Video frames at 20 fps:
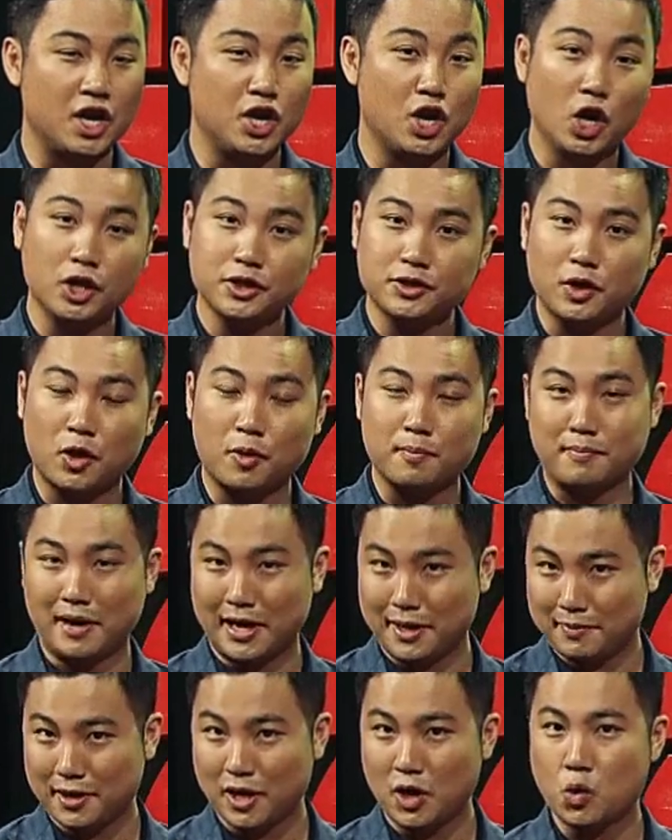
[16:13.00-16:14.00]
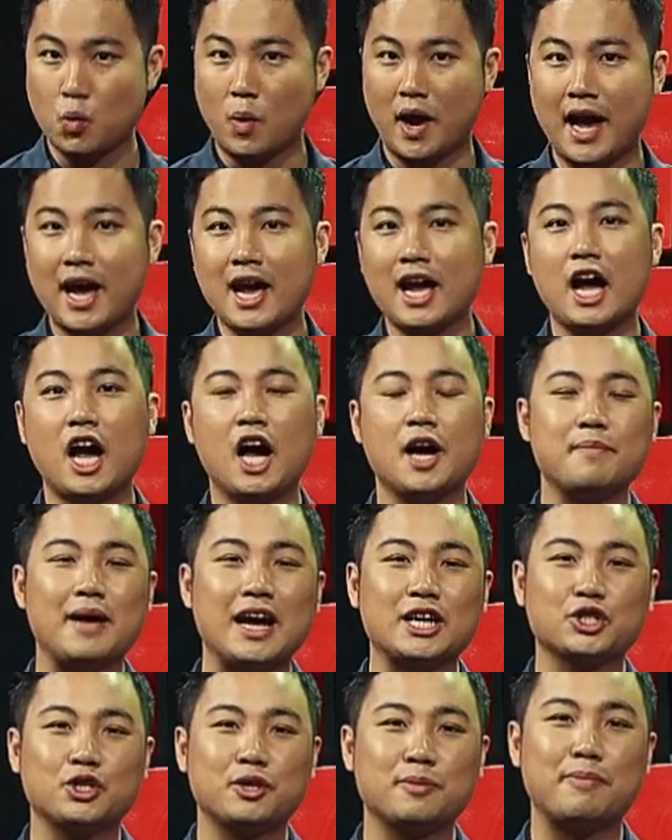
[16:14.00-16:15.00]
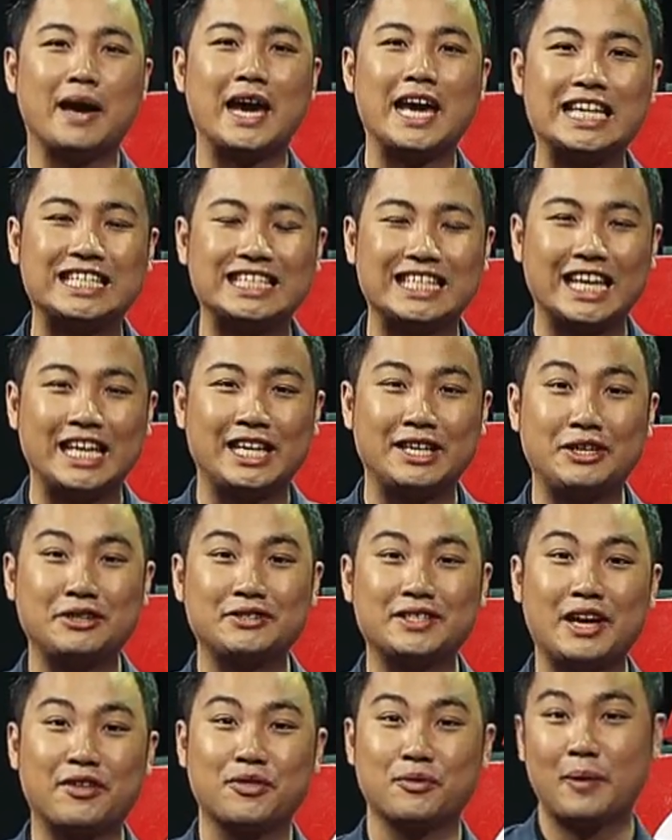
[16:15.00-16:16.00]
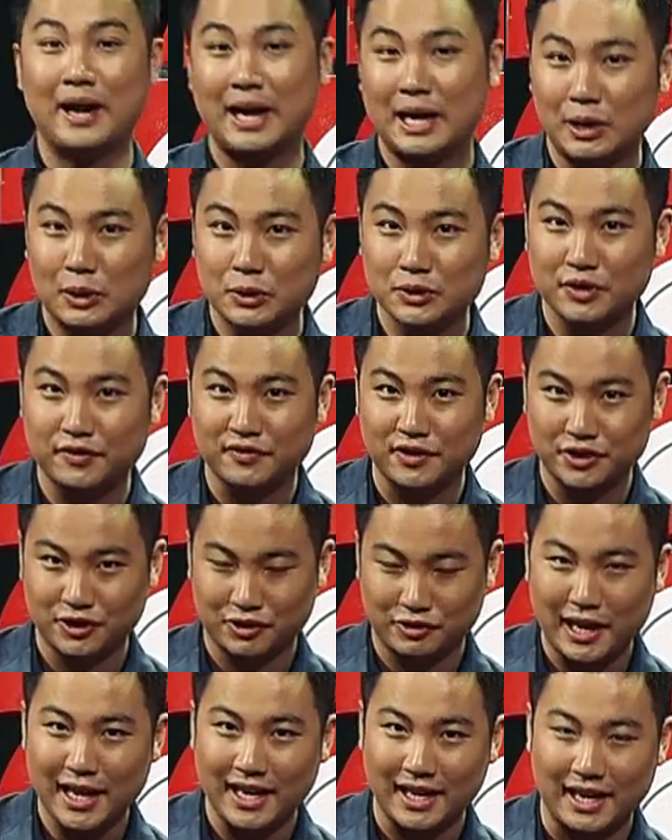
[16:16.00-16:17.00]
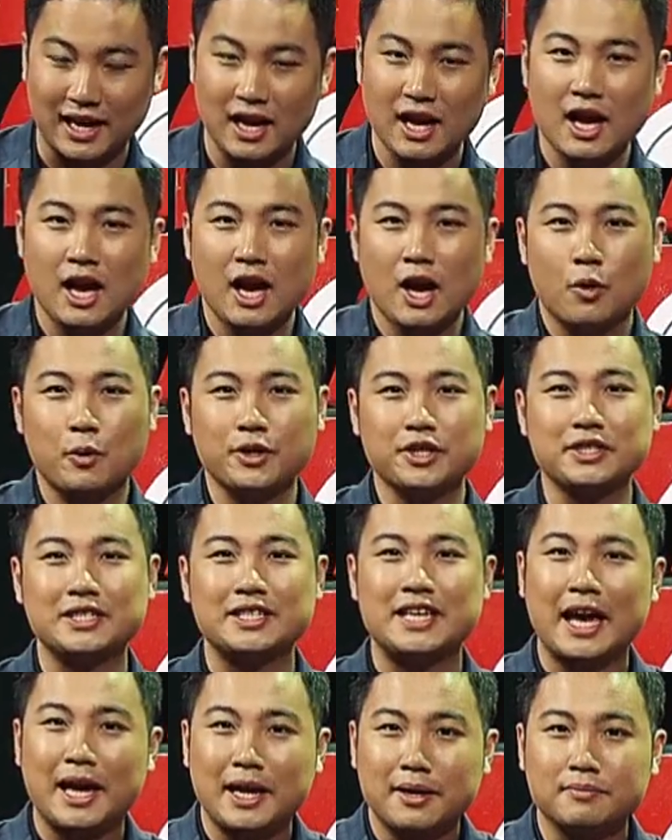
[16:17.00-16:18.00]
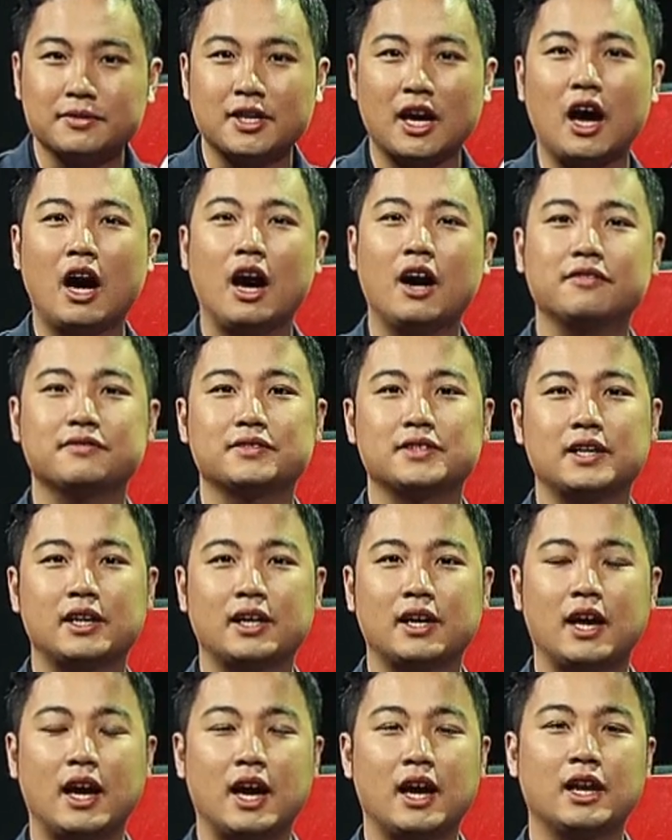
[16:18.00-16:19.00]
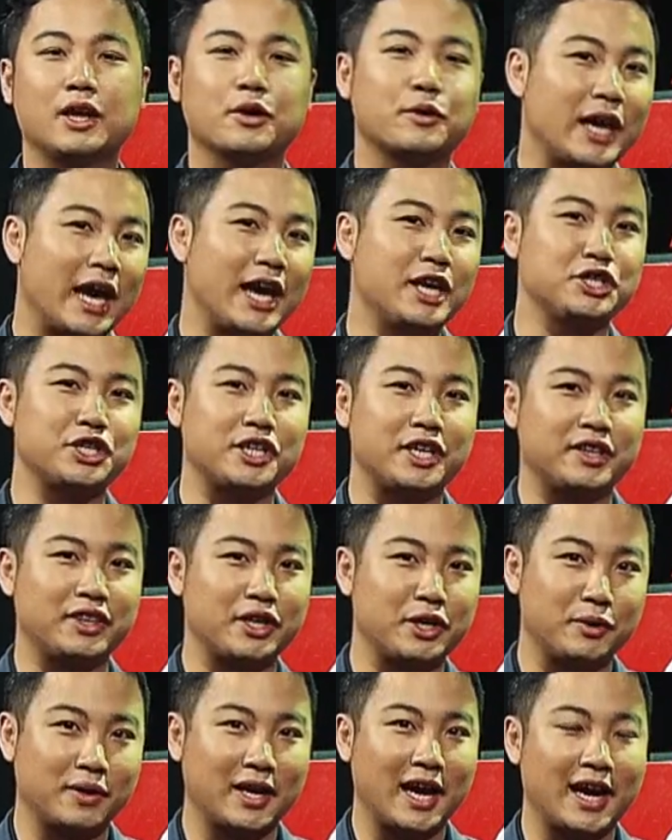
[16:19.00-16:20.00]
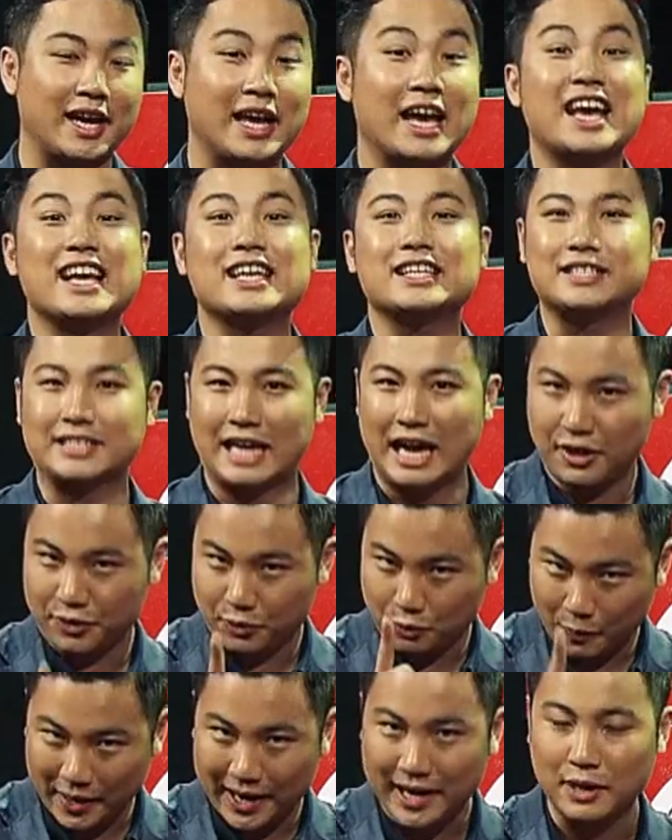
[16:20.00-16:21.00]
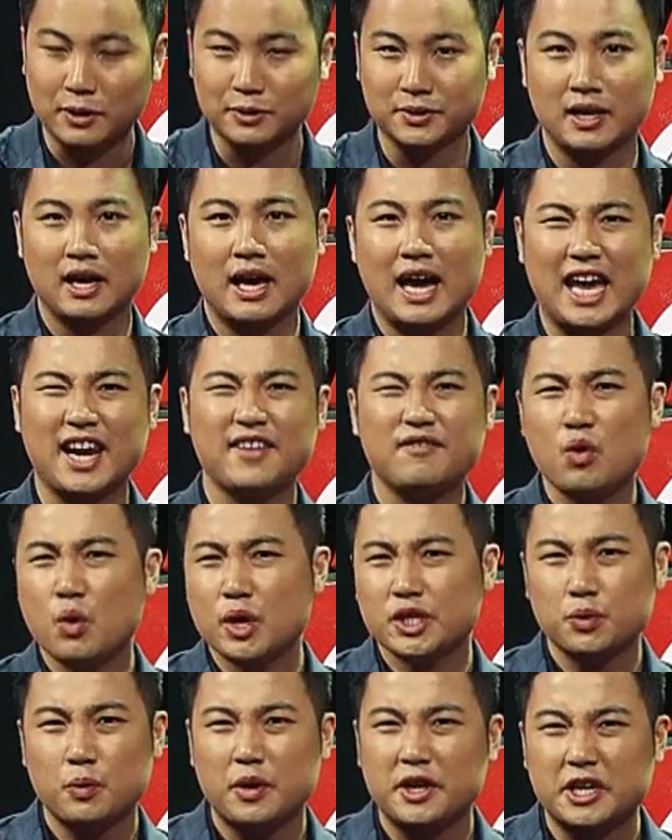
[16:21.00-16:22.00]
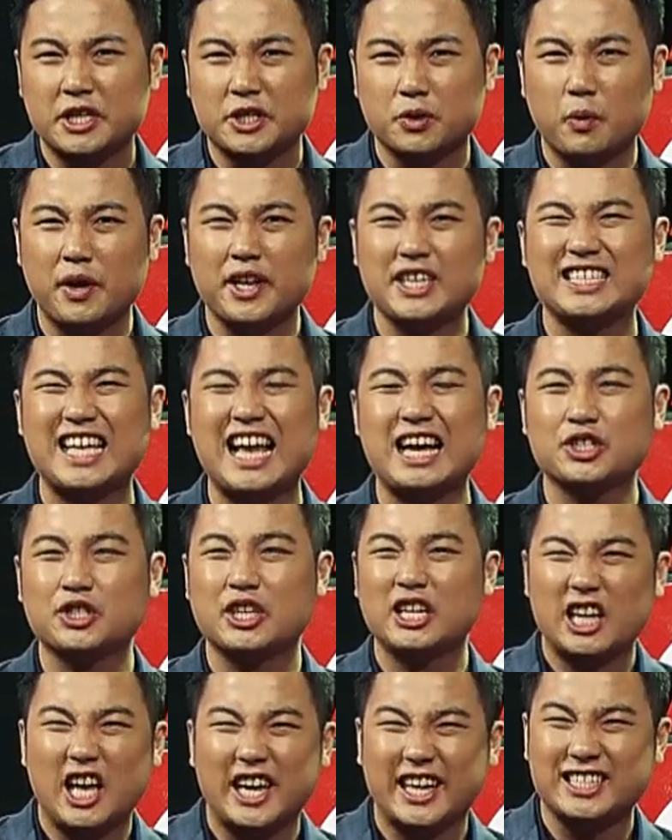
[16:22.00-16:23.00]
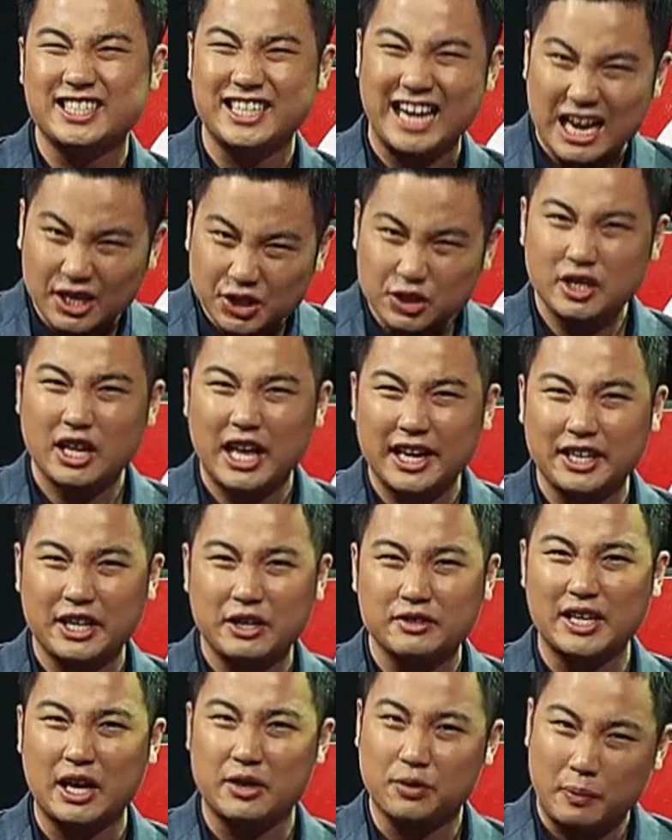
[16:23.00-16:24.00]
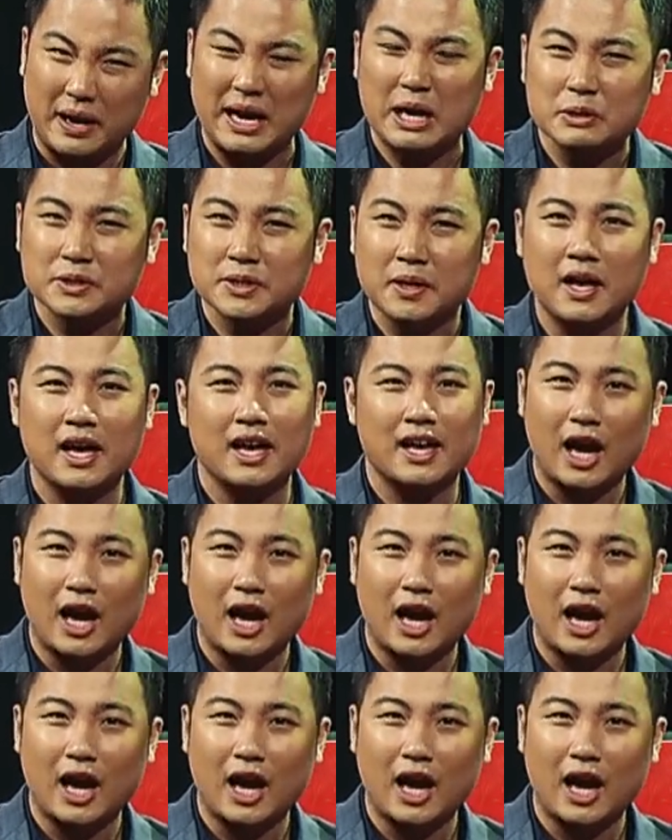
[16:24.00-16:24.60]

not or may be aware, I'm actually based in New South Wales of Australia, which is named after a location in the UK, South Wales. And I've always wondered, what is it actually like? Is it actually like New South Wales?